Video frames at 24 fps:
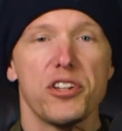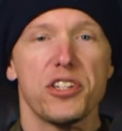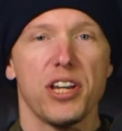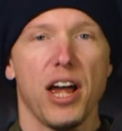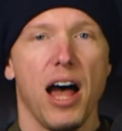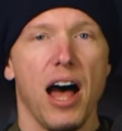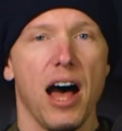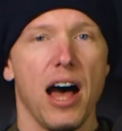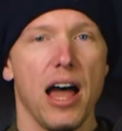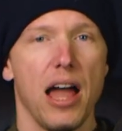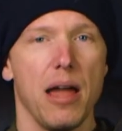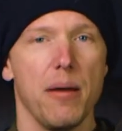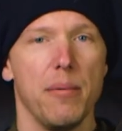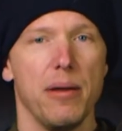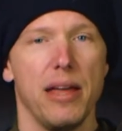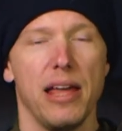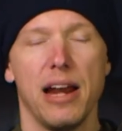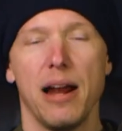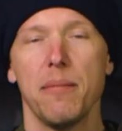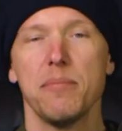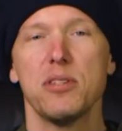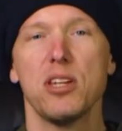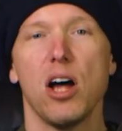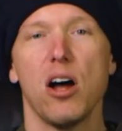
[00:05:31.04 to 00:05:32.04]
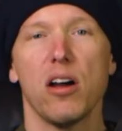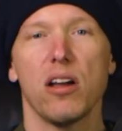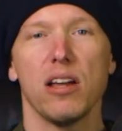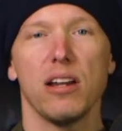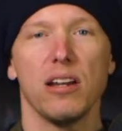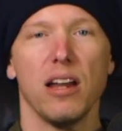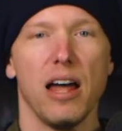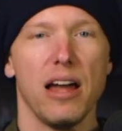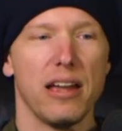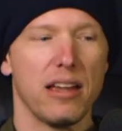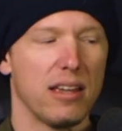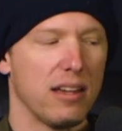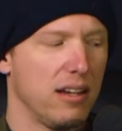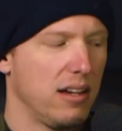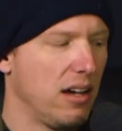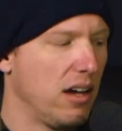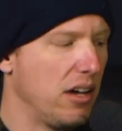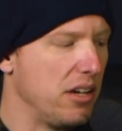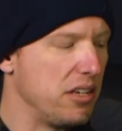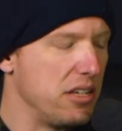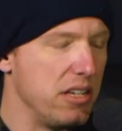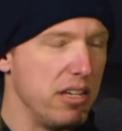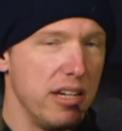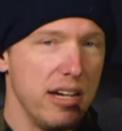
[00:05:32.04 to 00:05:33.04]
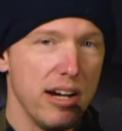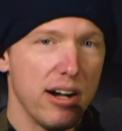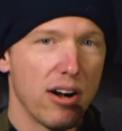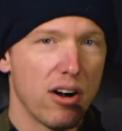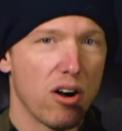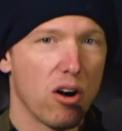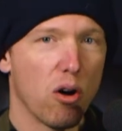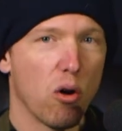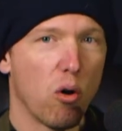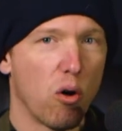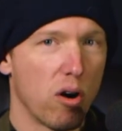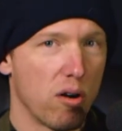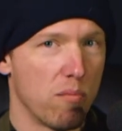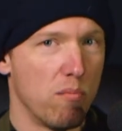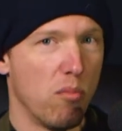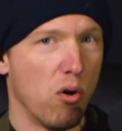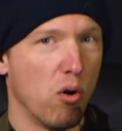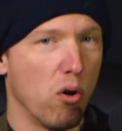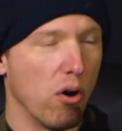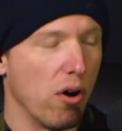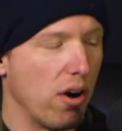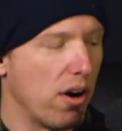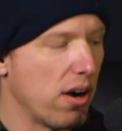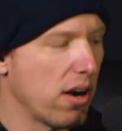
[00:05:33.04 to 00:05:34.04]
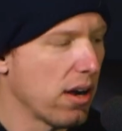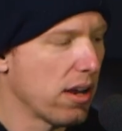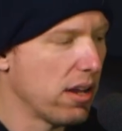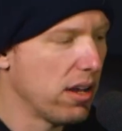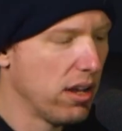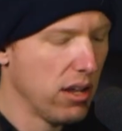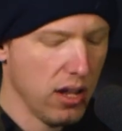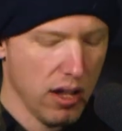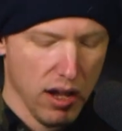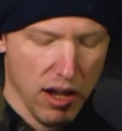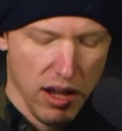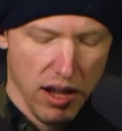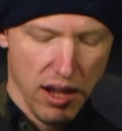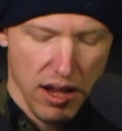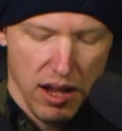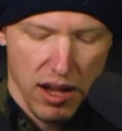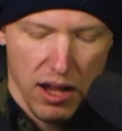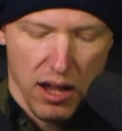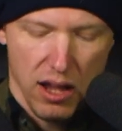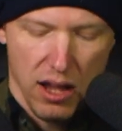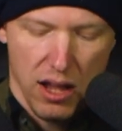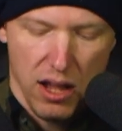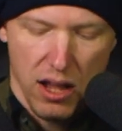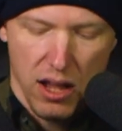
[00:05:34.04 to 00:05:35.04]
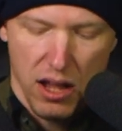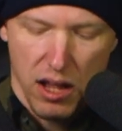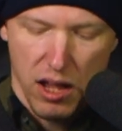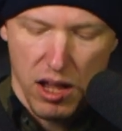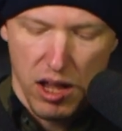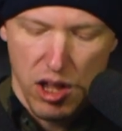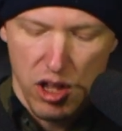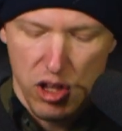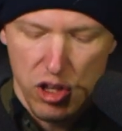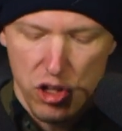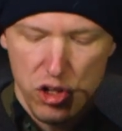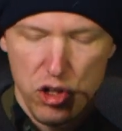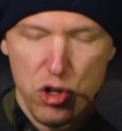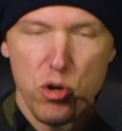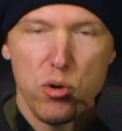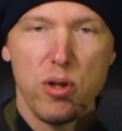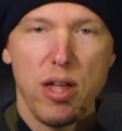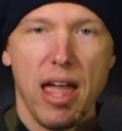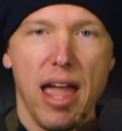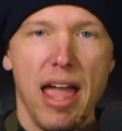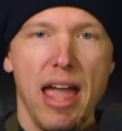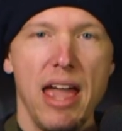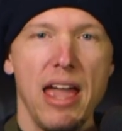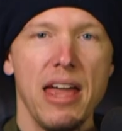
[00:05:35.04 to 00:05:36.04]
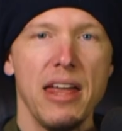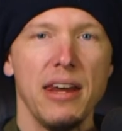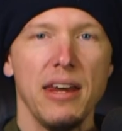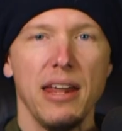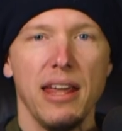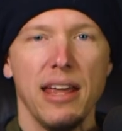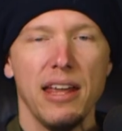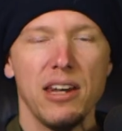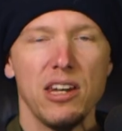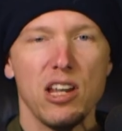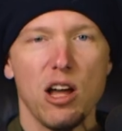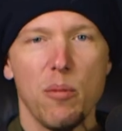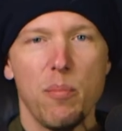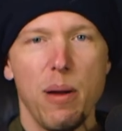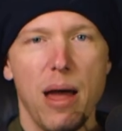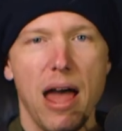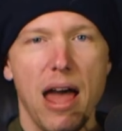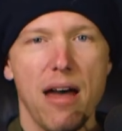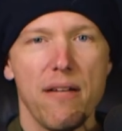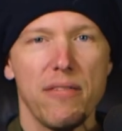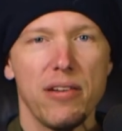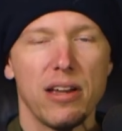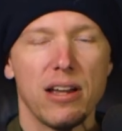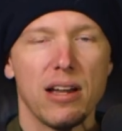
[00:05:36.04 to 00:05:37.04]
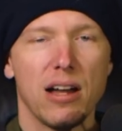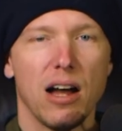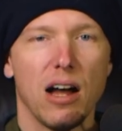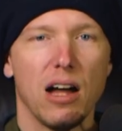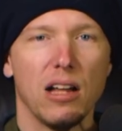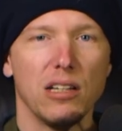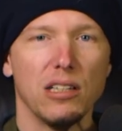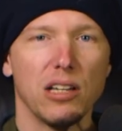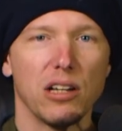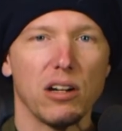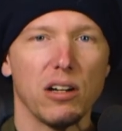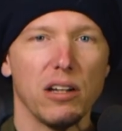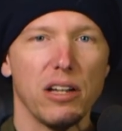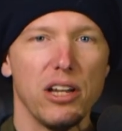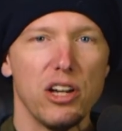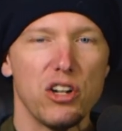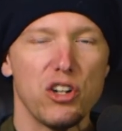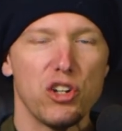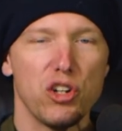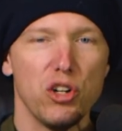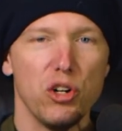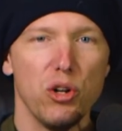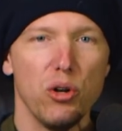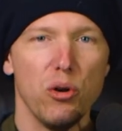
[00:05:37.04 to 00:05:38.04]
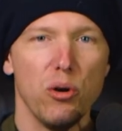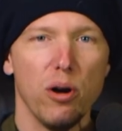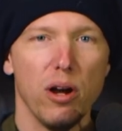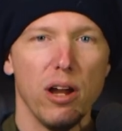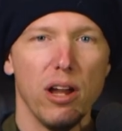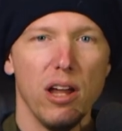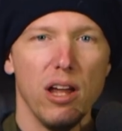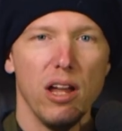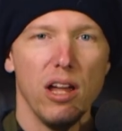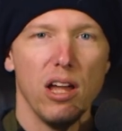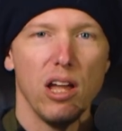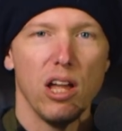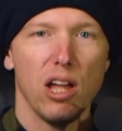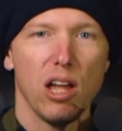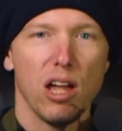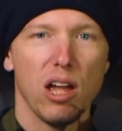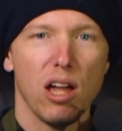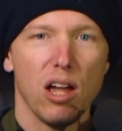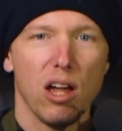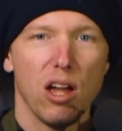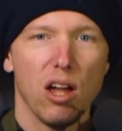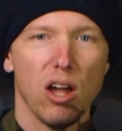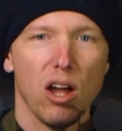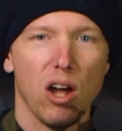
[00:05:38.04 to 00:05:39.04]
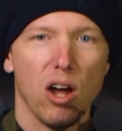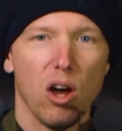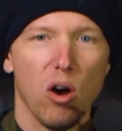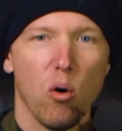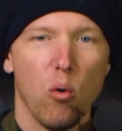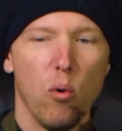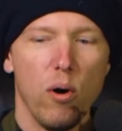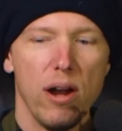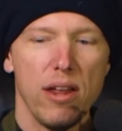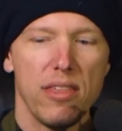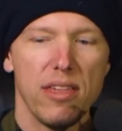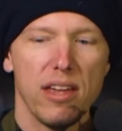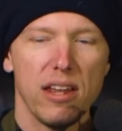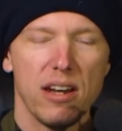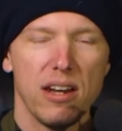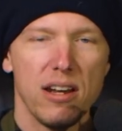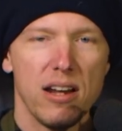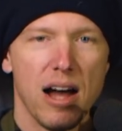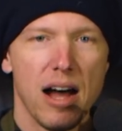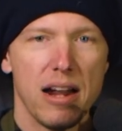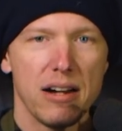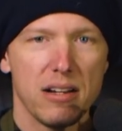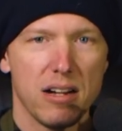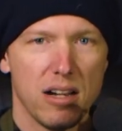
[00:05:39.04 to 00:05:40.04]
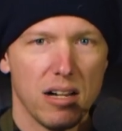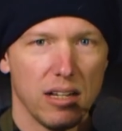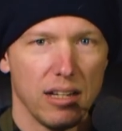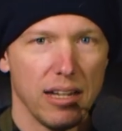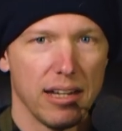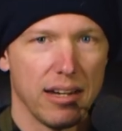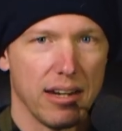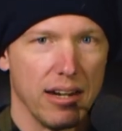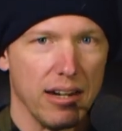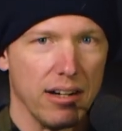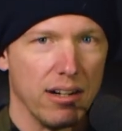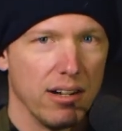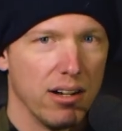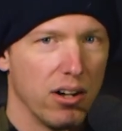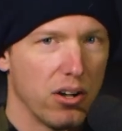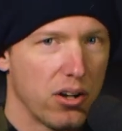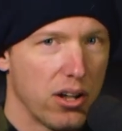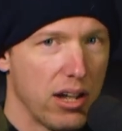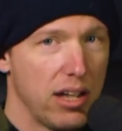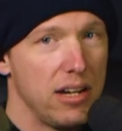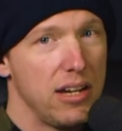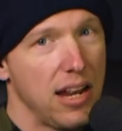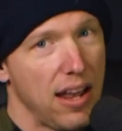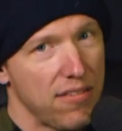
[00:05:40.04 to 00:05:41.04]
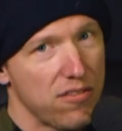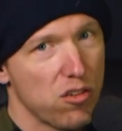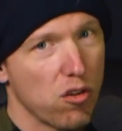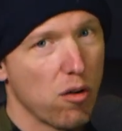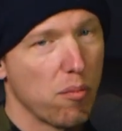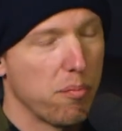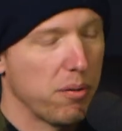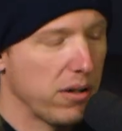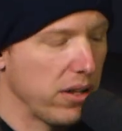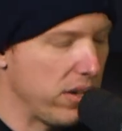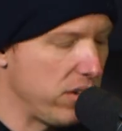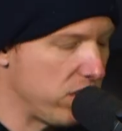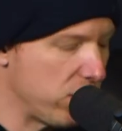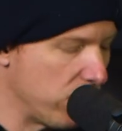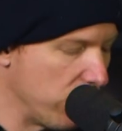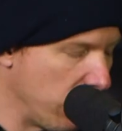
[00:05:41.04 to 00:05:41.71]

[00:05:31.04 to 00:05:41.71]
time, and I'm talking like a year or more, you can end up having a little issue with it not clicking, okay, and you have to replace